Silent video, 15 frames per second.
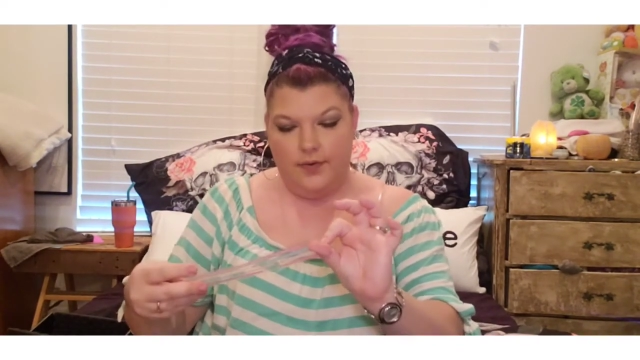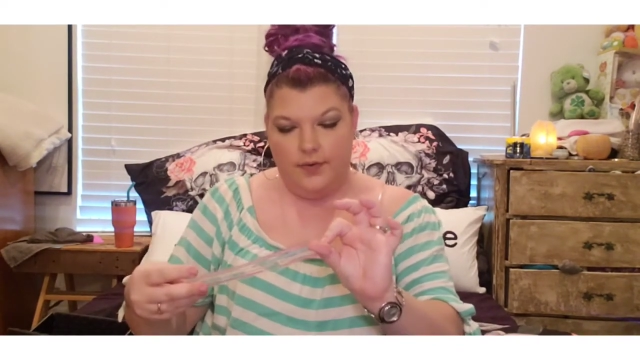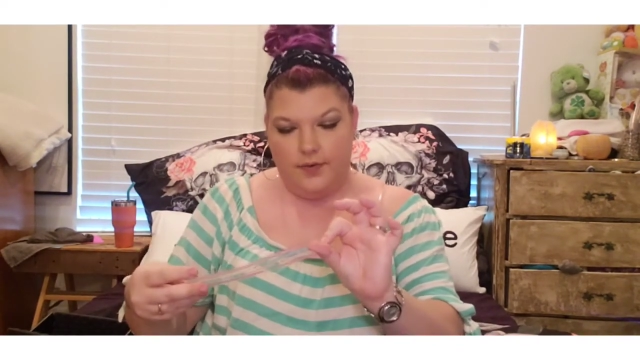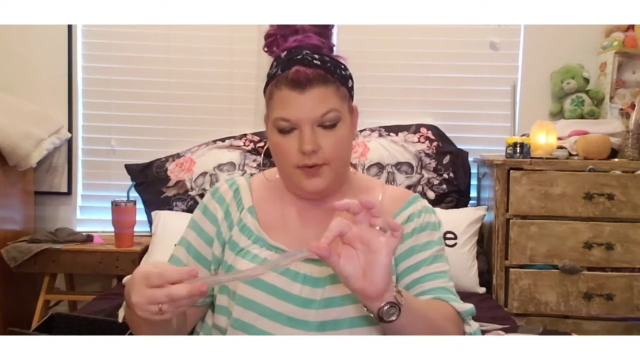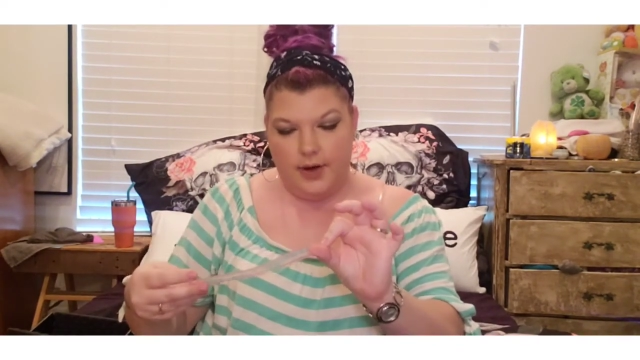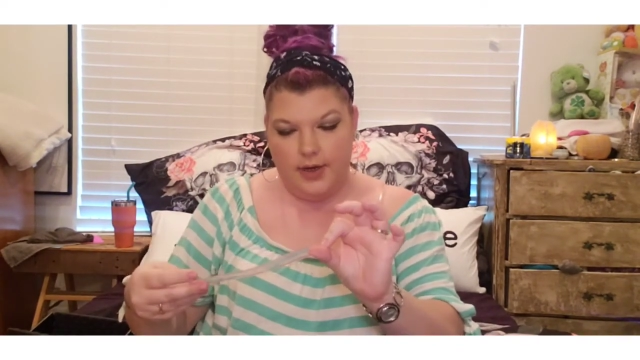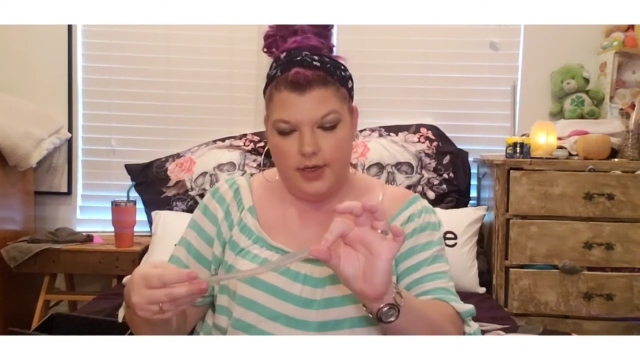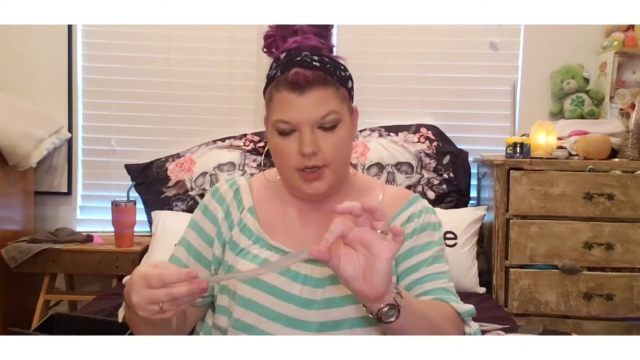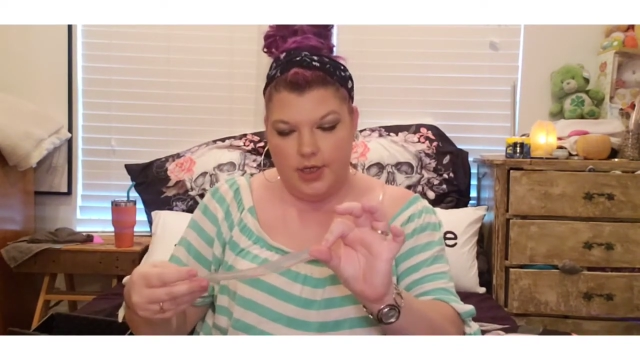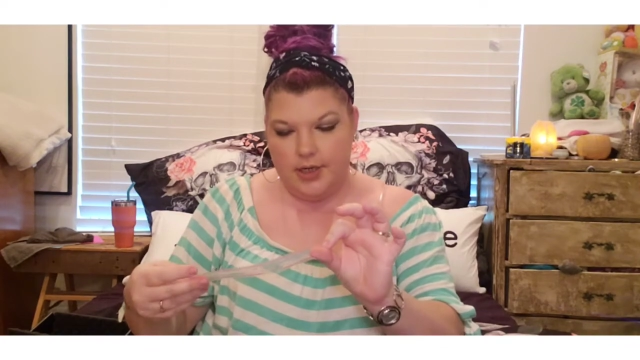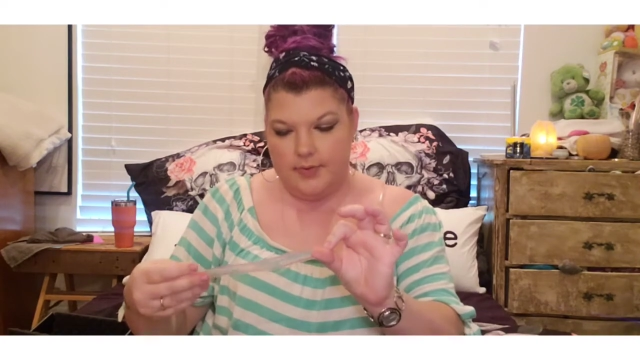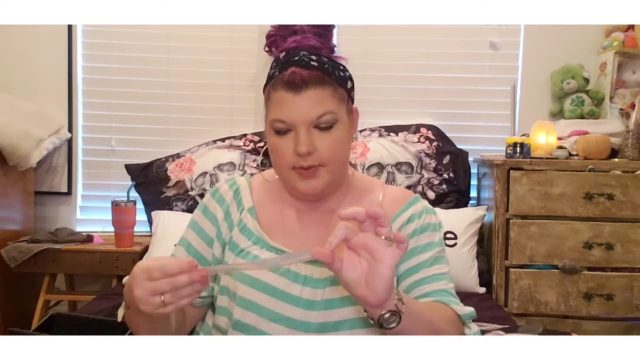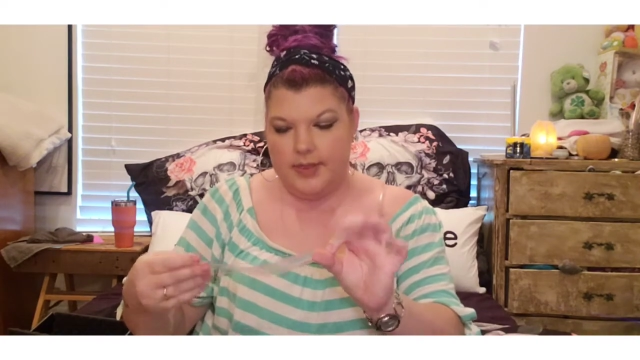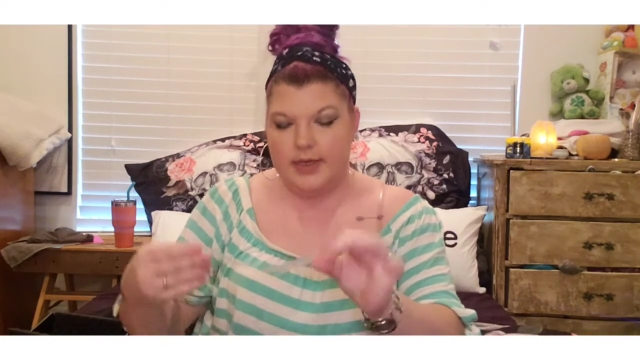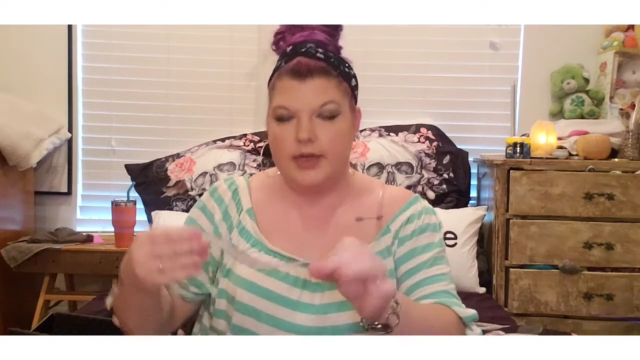
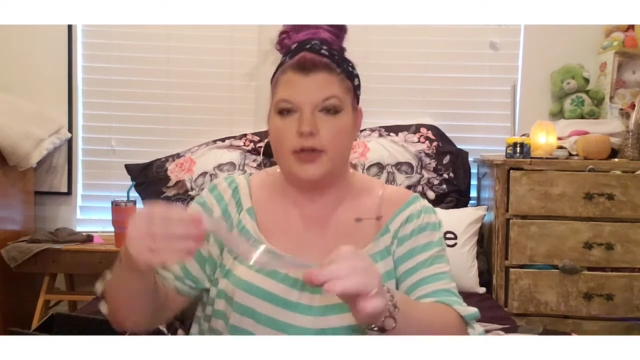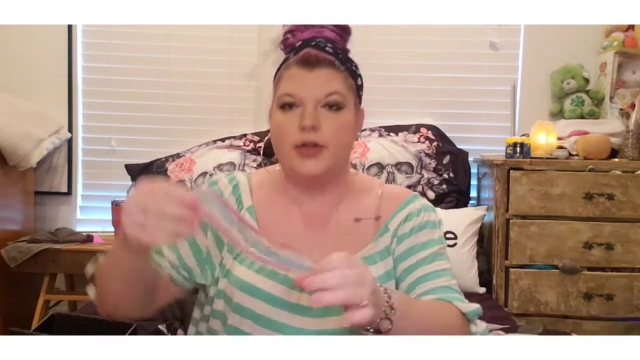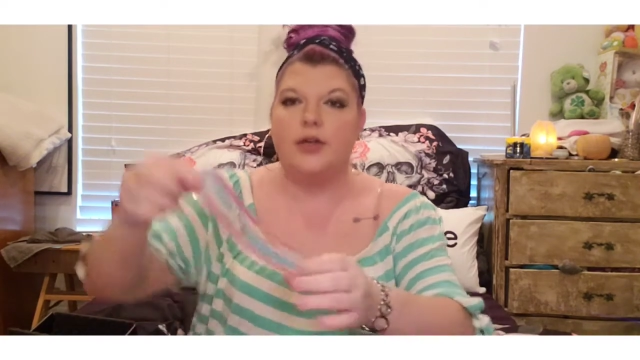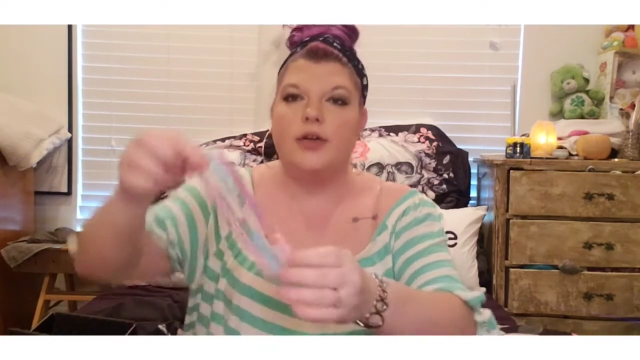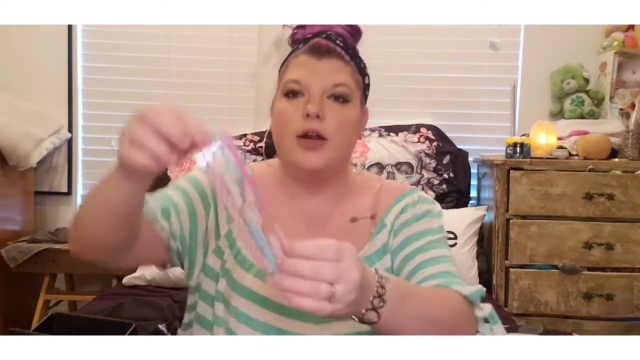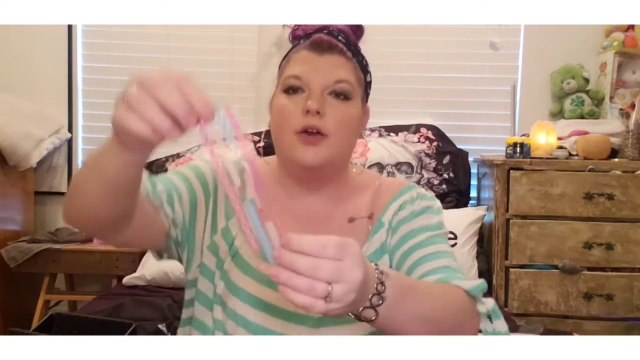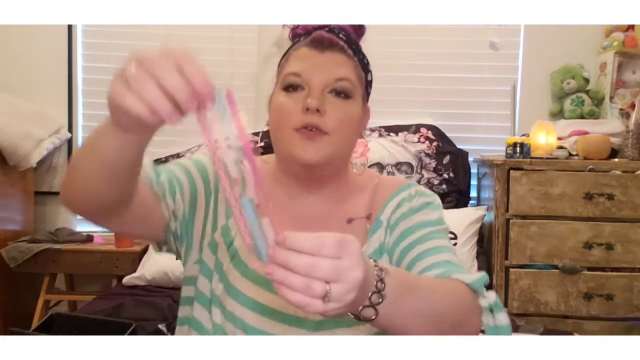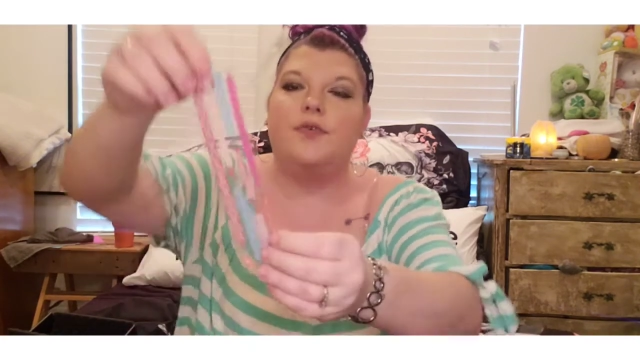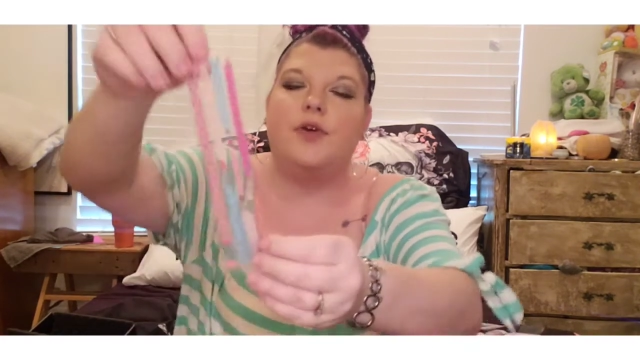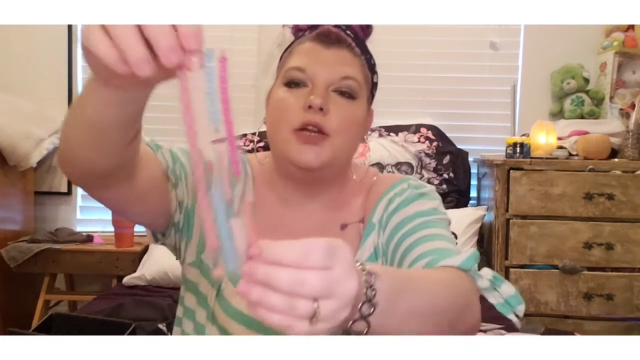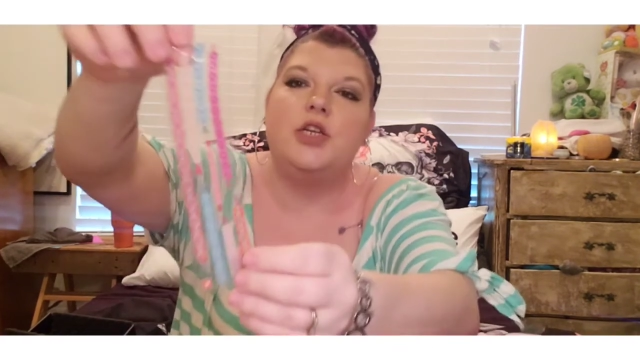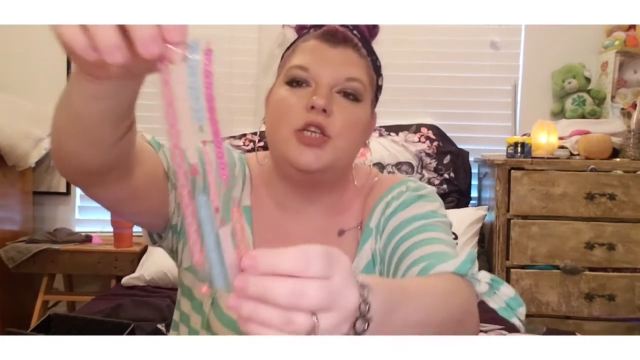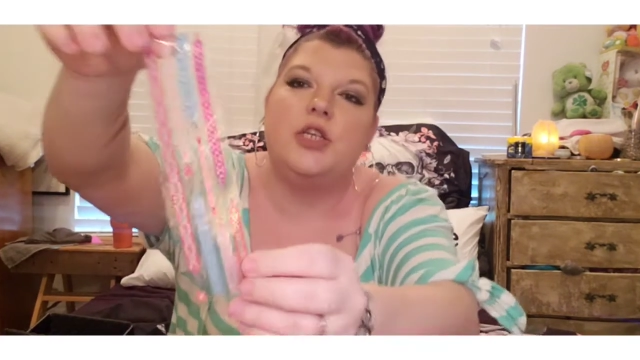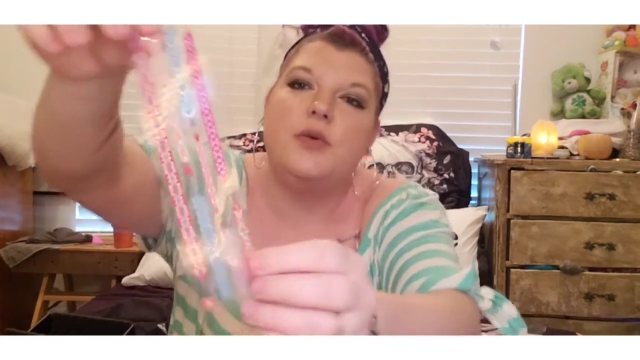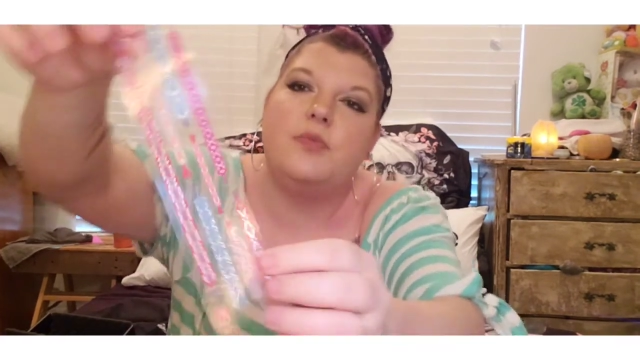friendship sticker or
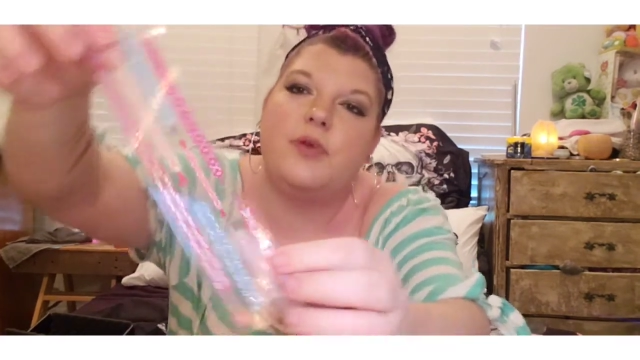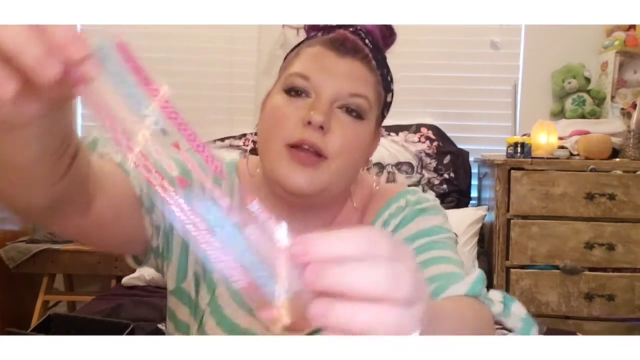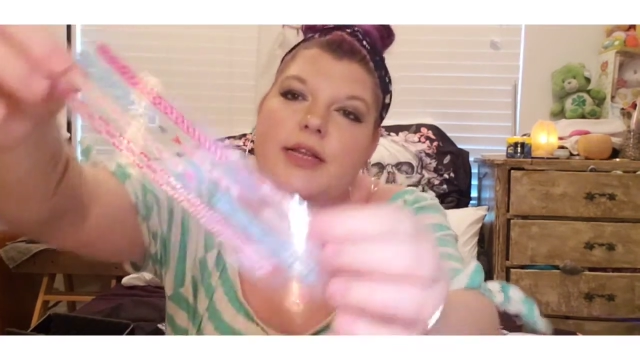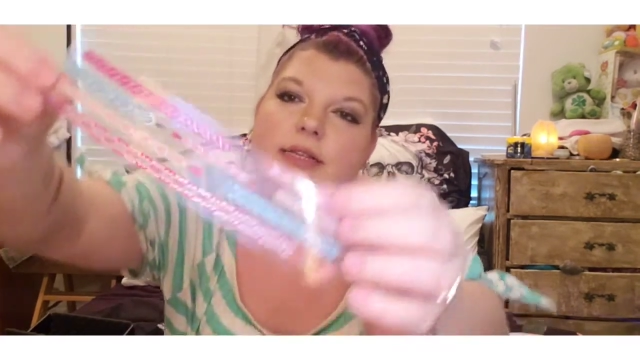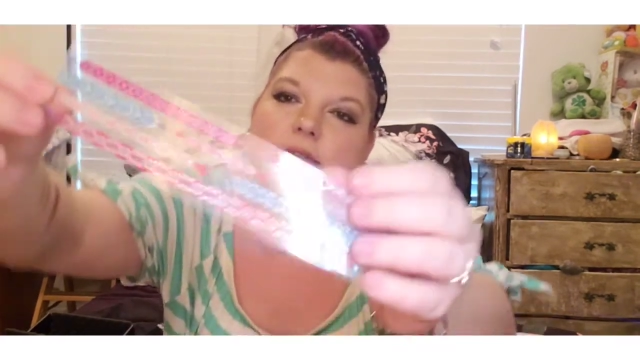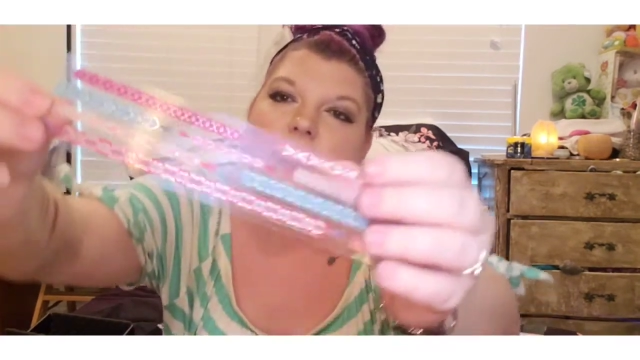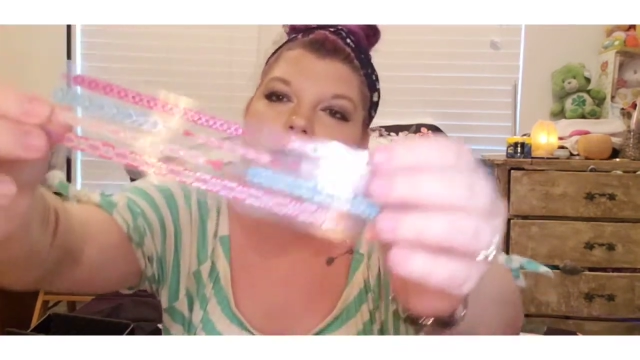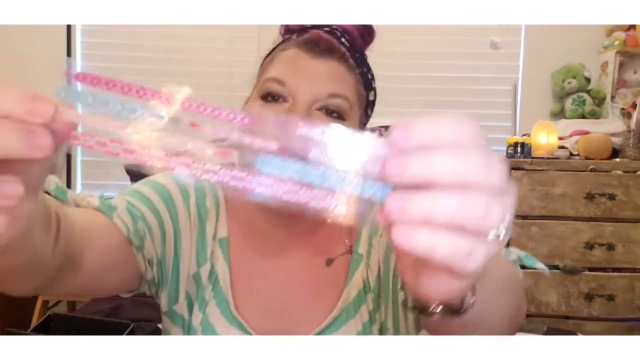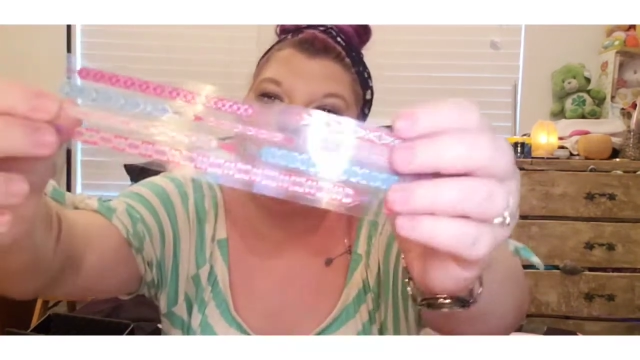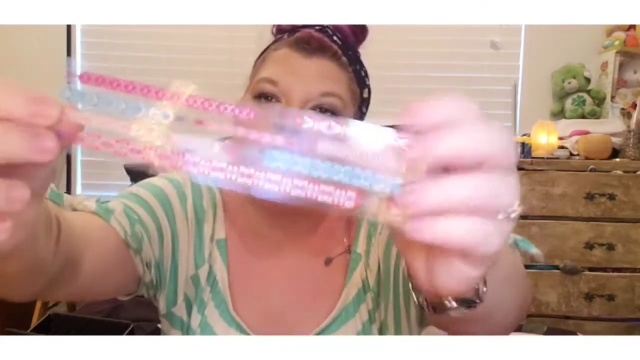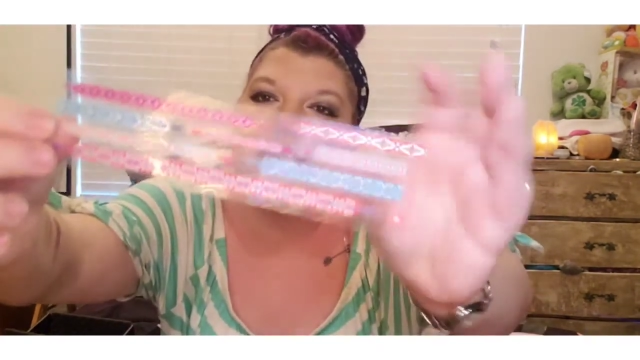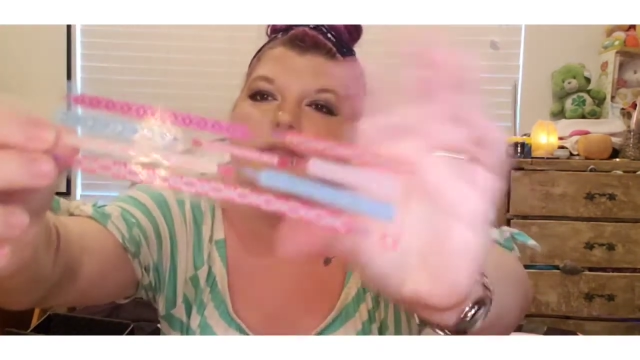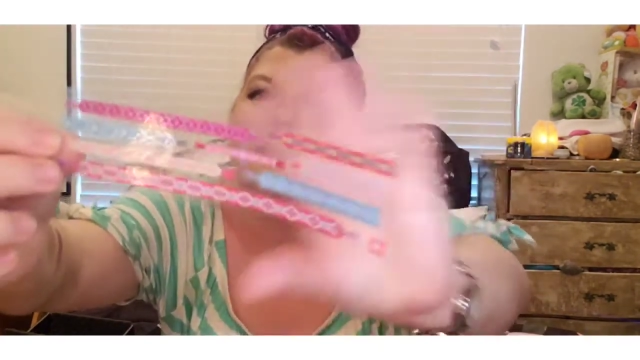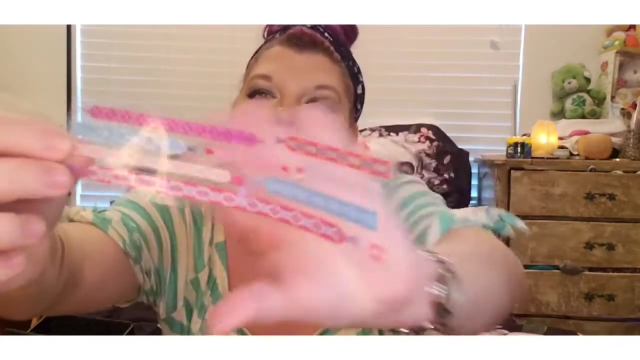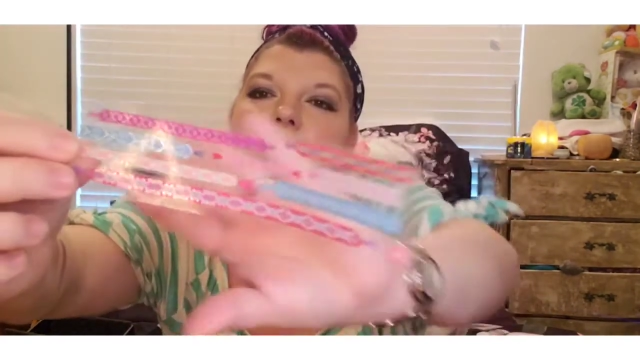friendship
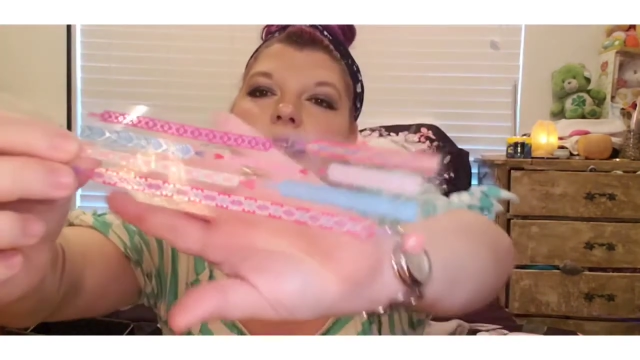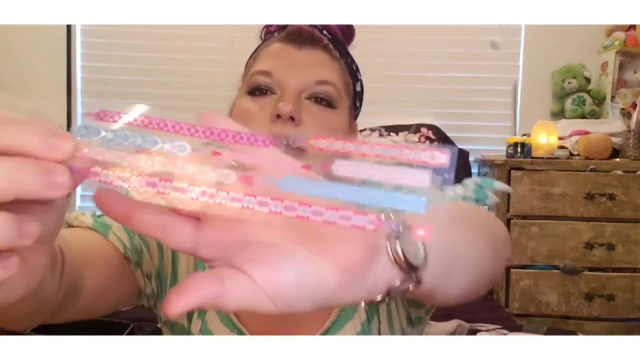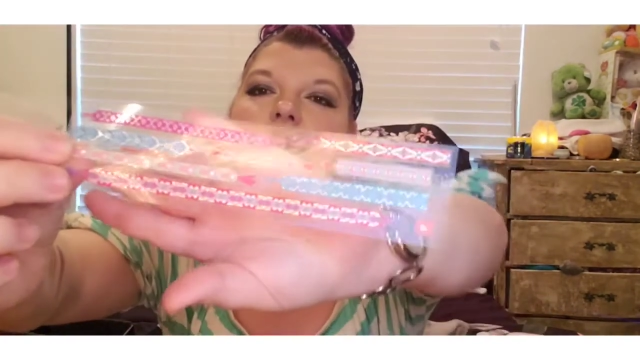bracelets.